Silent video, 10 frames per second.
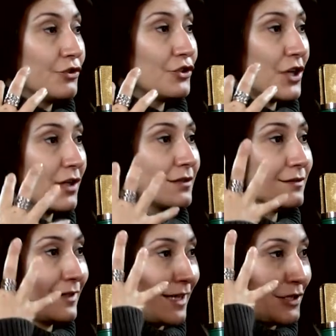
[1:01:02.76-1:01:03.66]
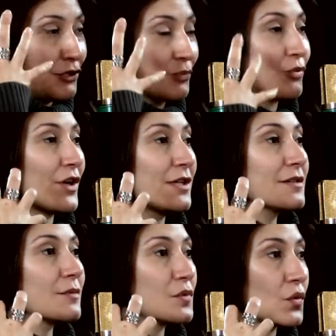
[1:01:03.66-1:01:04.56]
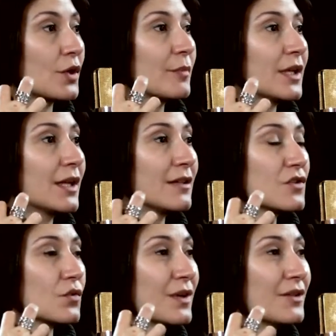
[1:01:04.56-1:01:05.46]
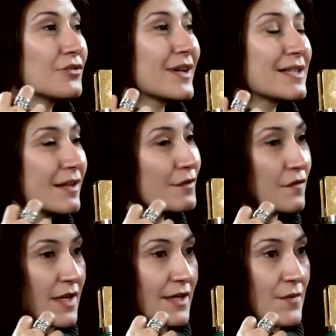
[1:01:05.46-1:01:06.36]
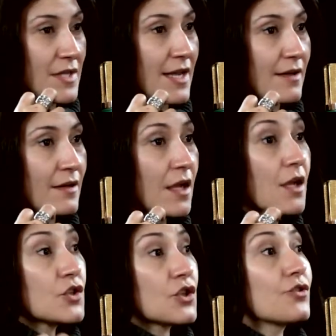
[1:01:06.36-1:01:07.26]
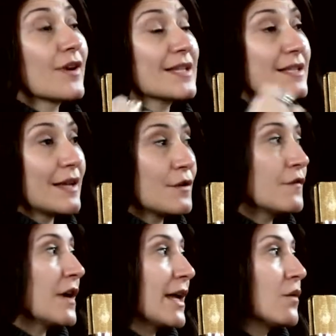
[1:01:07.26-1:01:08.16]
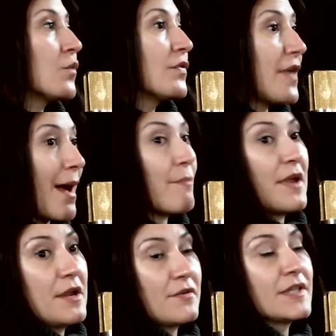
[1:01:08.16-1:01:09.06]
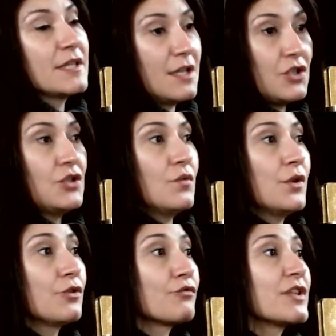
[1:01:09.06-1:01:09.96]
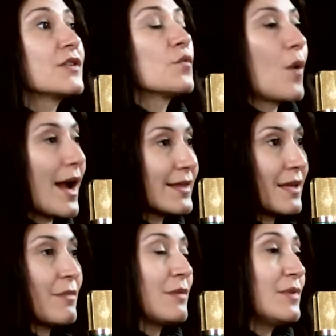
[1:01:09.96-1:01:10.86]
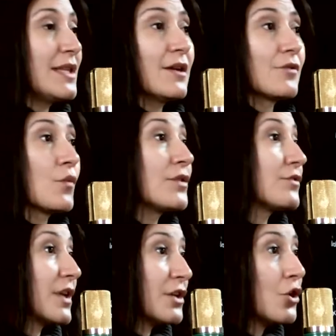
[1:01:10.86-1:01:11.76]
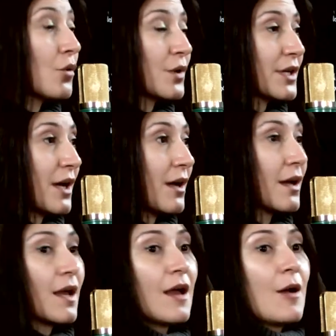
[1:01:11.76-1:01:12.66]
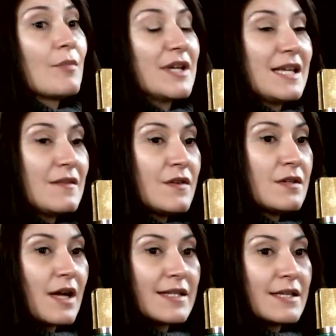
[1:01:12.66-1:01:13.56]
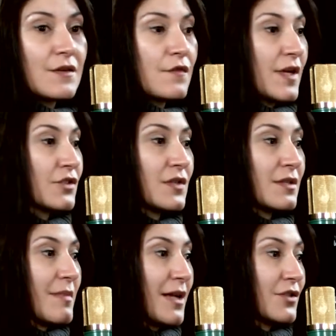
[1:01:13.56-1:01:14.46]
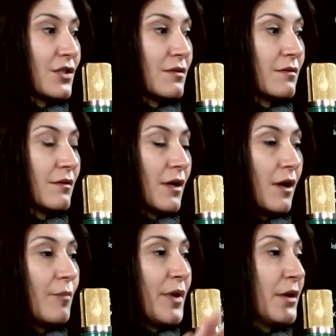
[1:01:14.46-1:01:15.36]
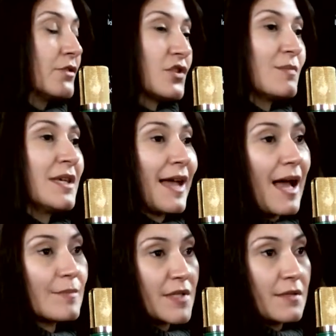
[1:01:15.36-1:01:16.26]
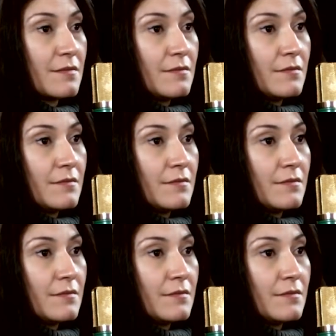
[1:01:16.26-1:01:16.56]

young and your brain is absorbing, and so now you're identifying with that. Yeah. So you're identifying with that parent's issue and the reason why they may be there, whether they know or not. But even identifying, just imagine a parent just being absent.